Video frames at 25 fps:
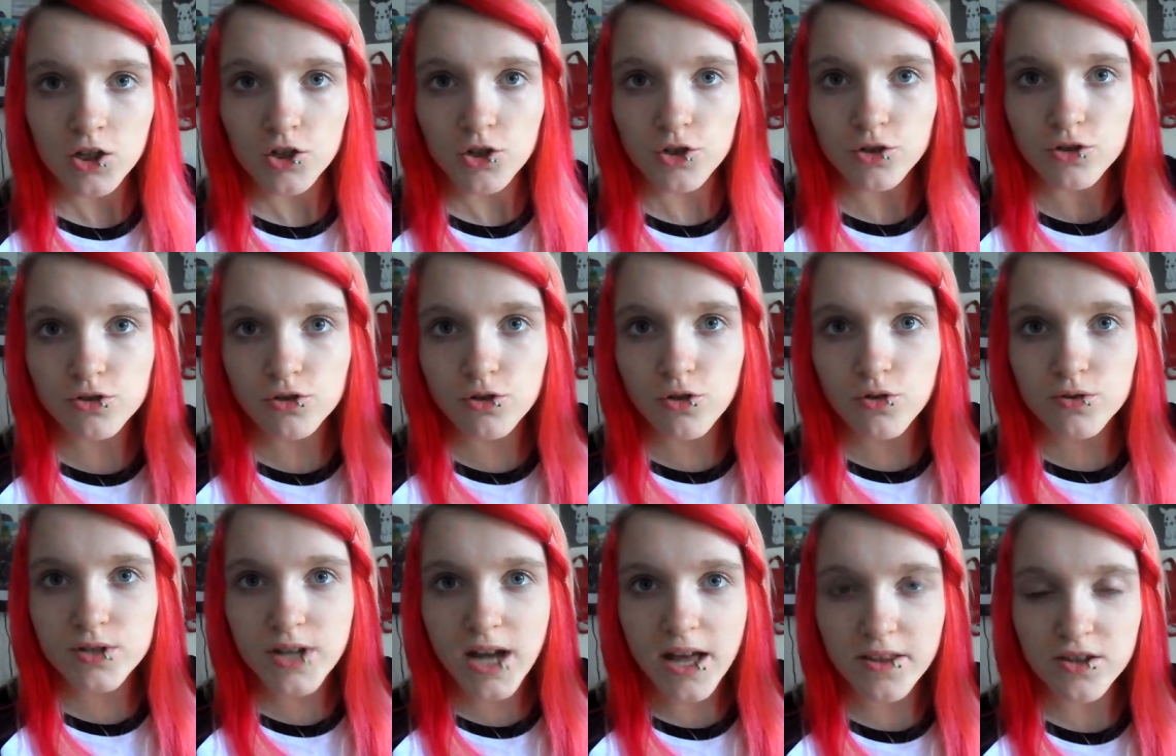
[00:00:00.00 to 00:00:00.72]
You can
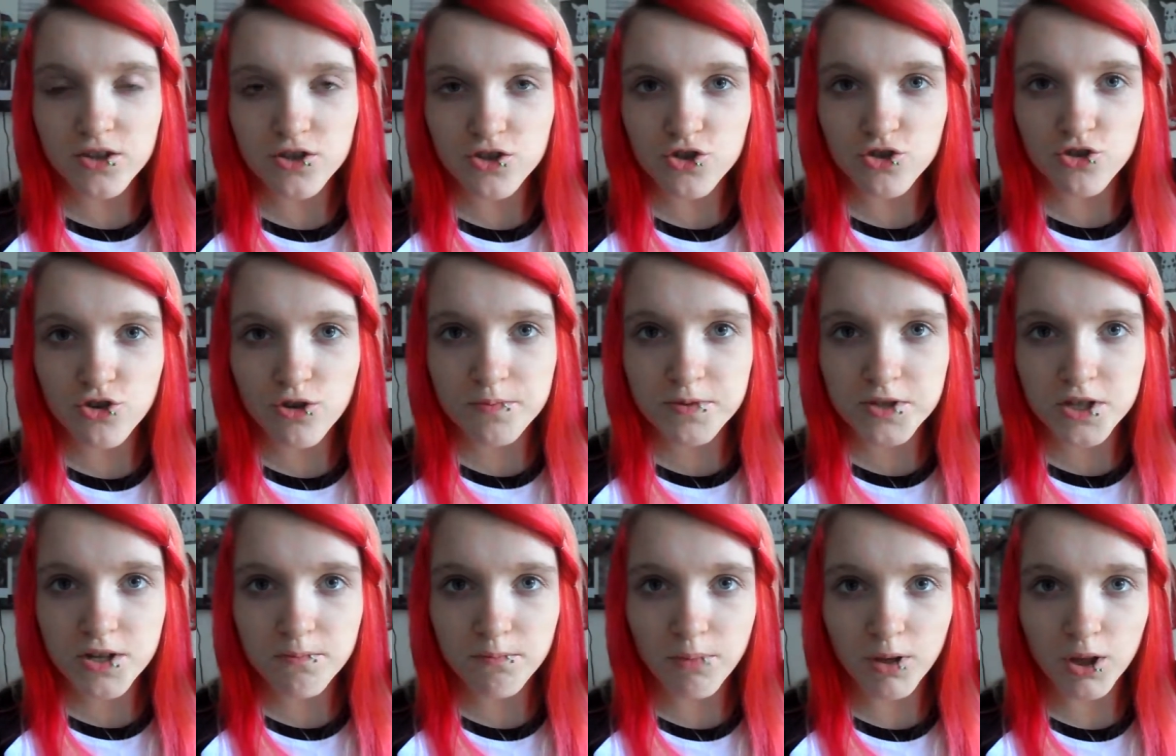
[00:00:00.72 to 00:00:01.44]
go down in the
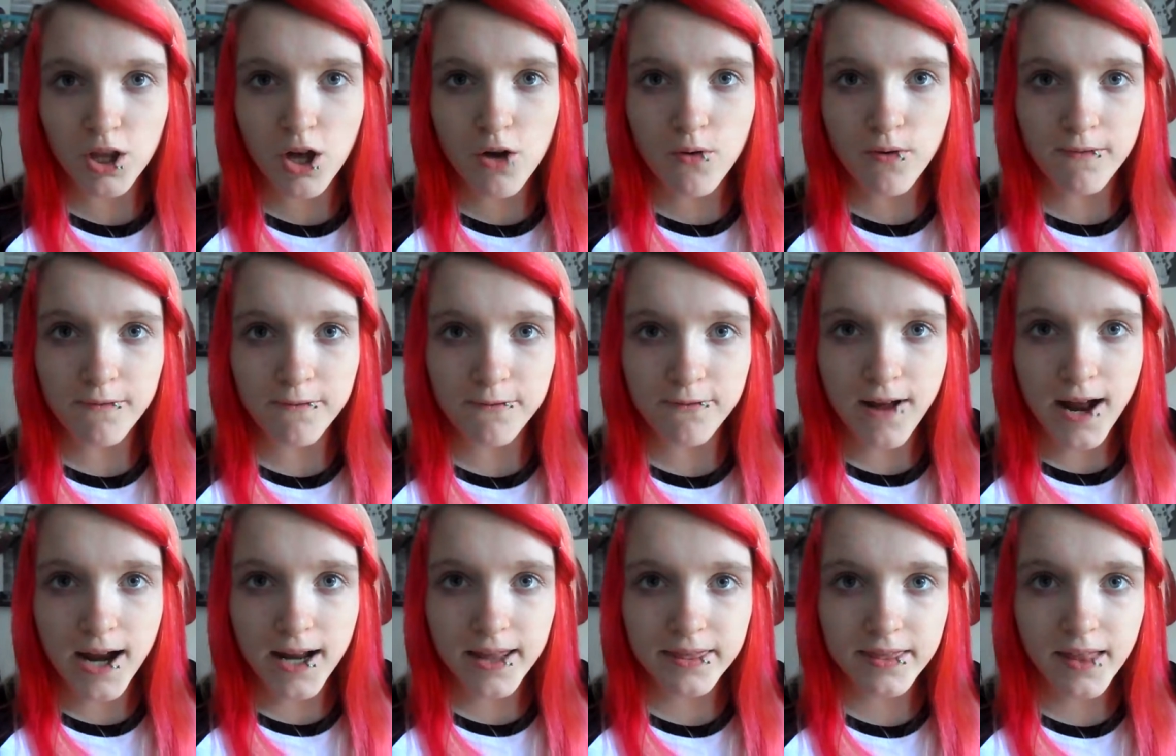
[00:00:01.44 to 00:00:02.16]
description below and
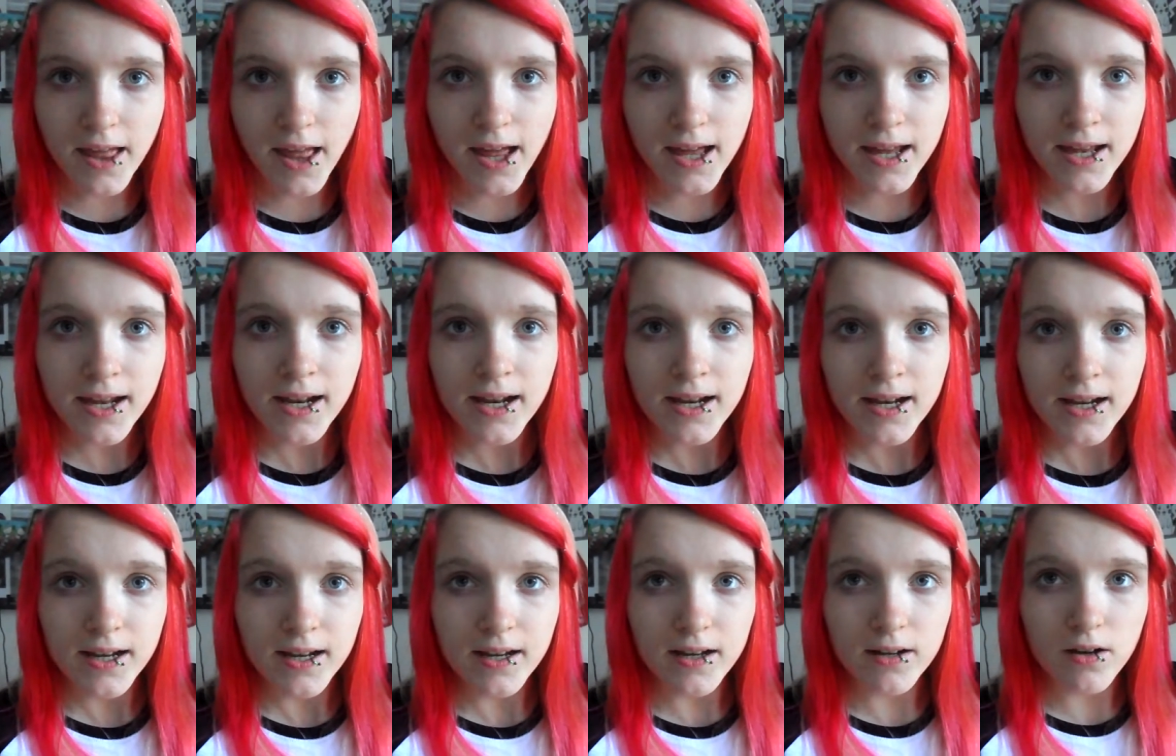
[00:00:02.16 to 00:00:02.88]
find that
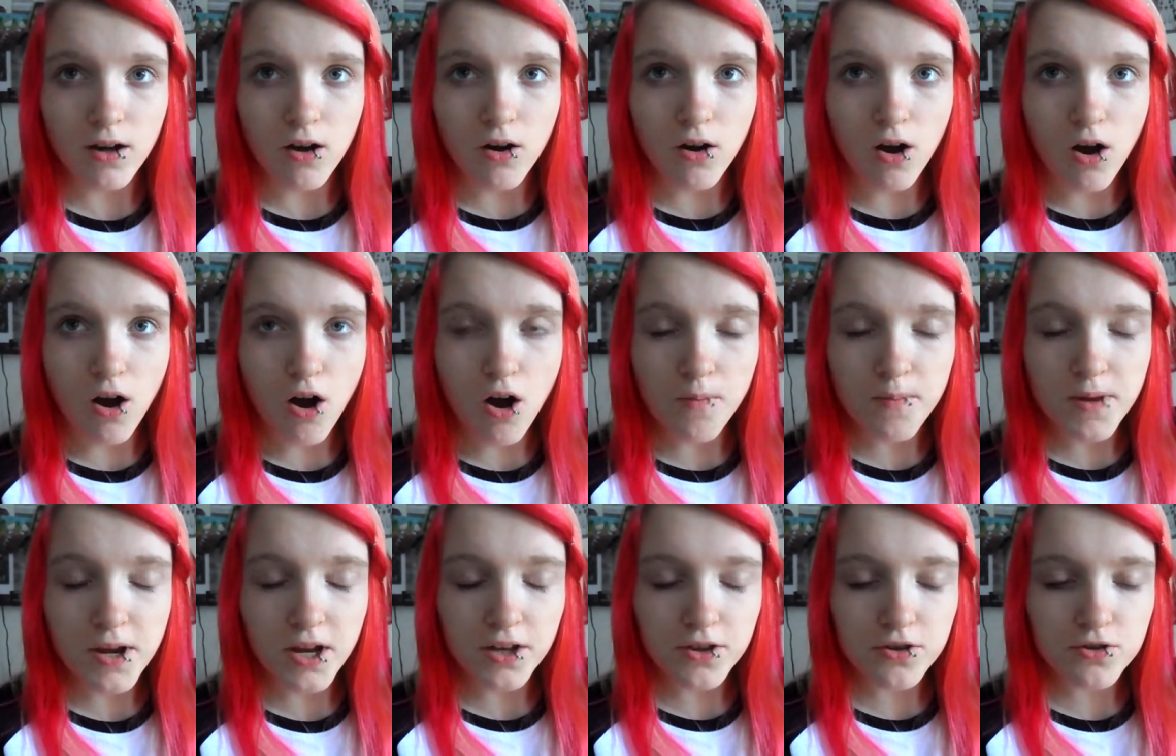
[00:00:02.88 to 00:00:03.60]
and
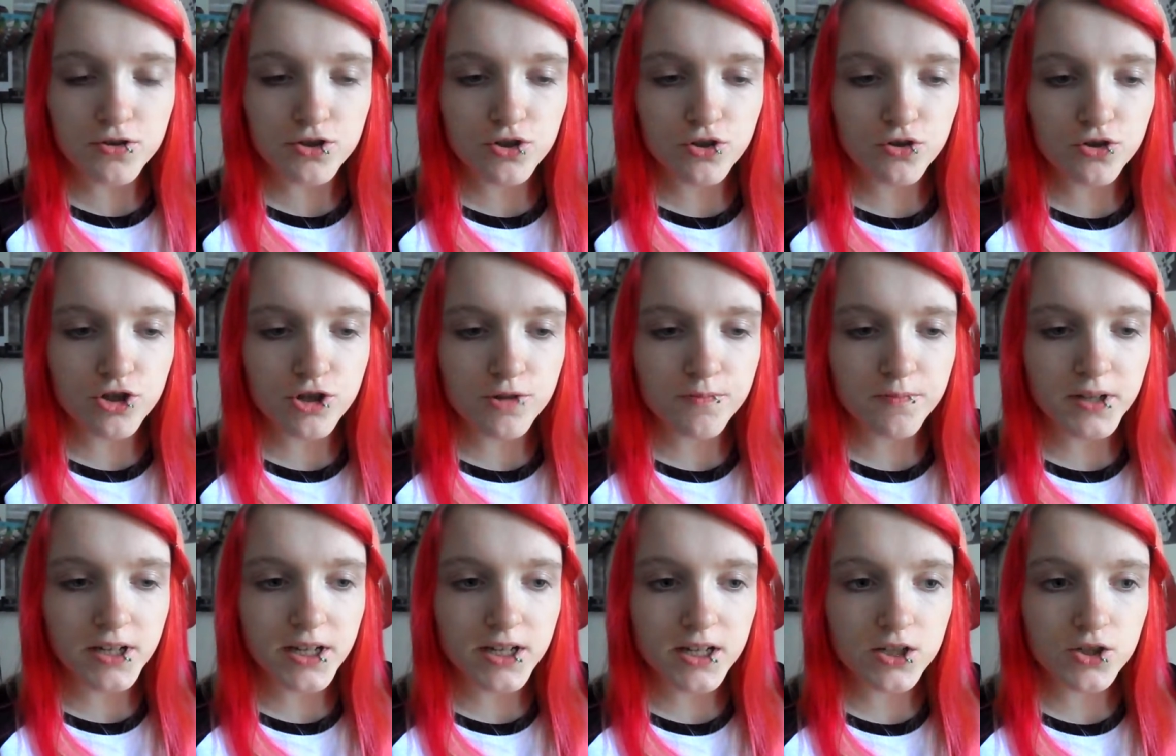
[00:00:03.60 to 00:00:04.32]
all my other
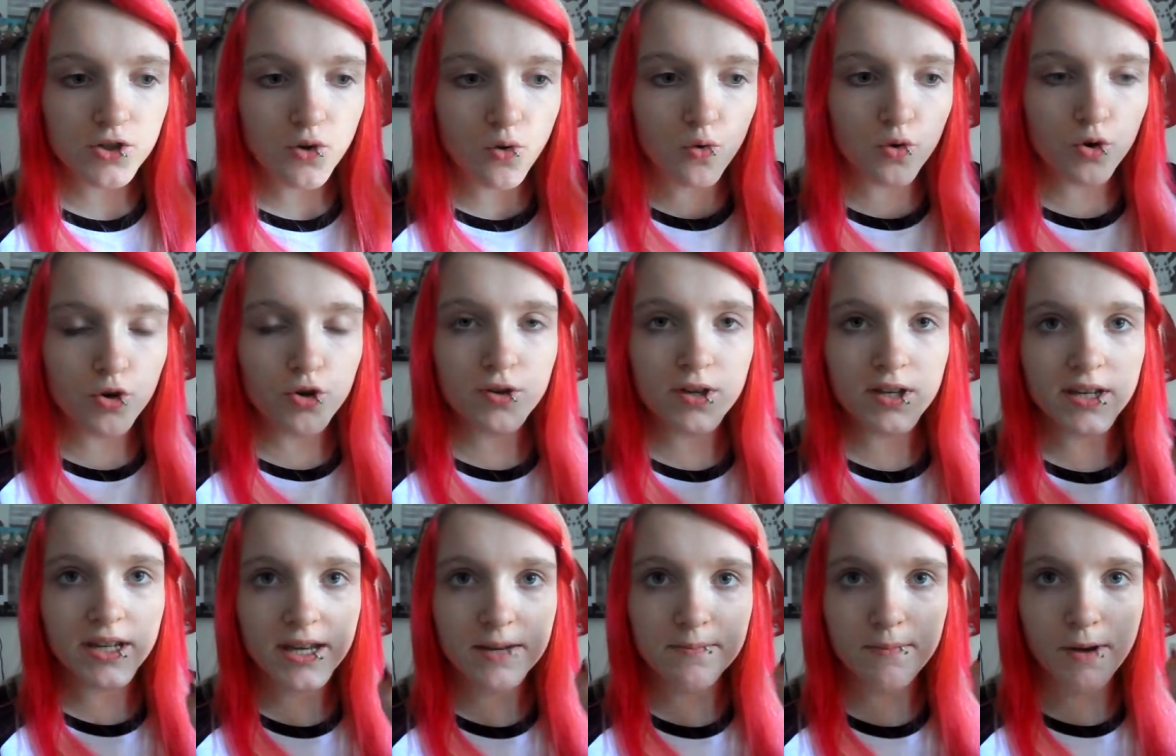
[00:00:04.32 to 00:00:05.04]
social medias, or you
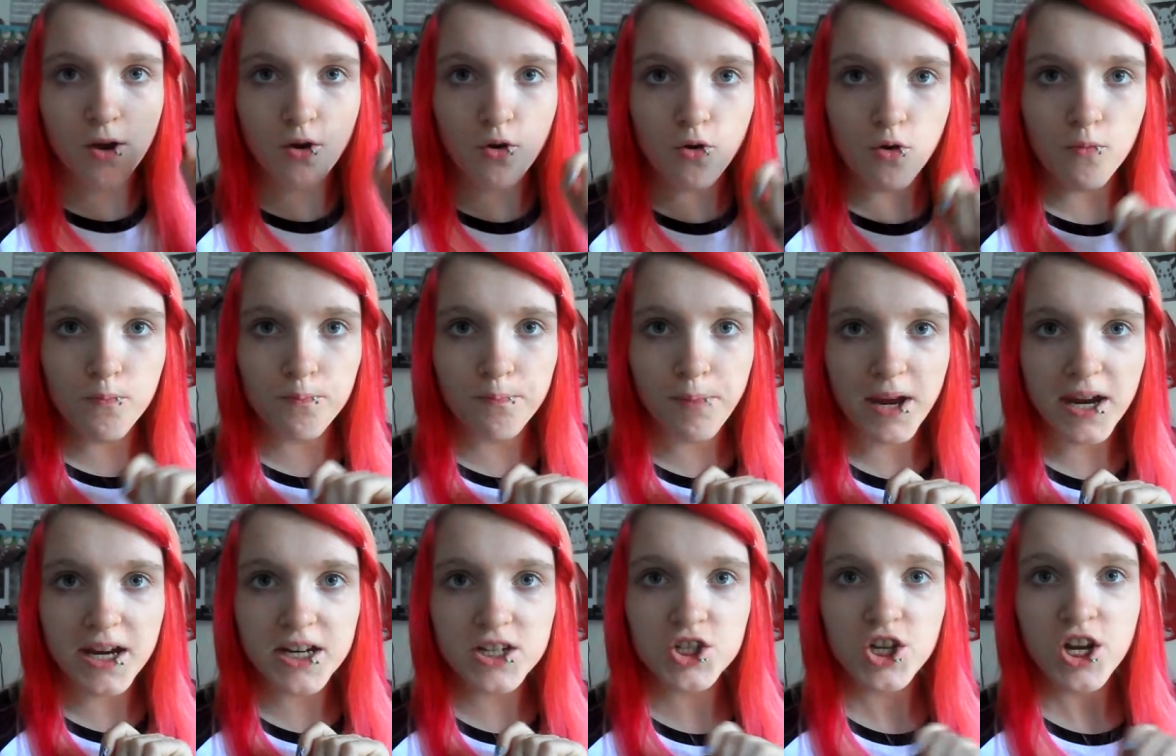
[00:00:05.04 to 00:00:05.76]
can hit my
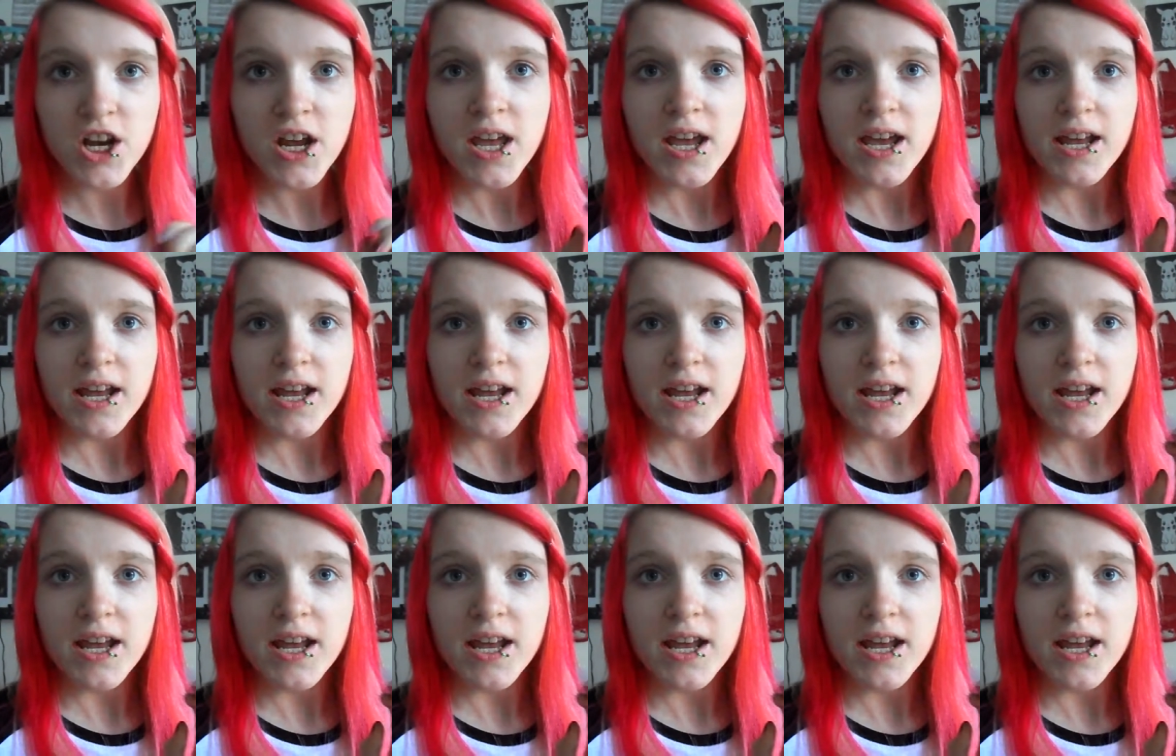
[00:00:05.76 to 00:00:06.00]
homepage.